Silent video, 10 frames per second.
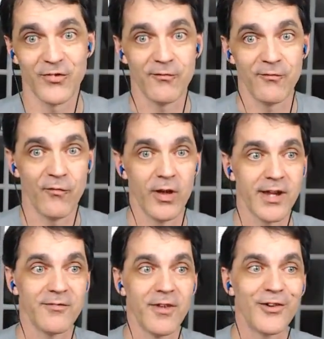
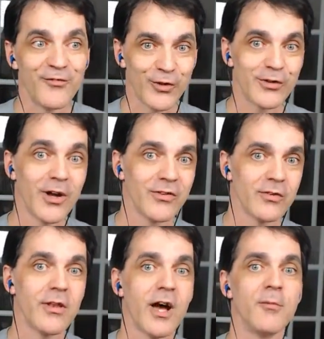again, I know $400 is a
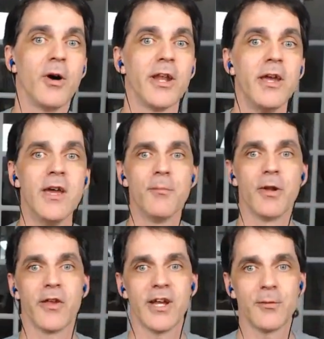lot of money, but in the
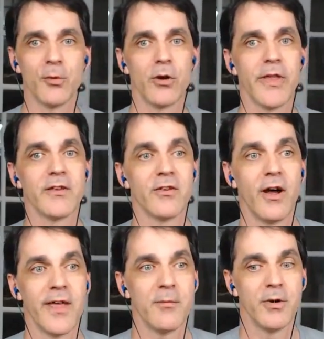camera world, that's not
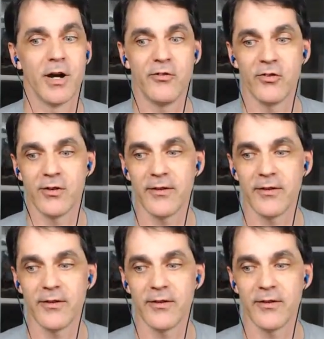that much.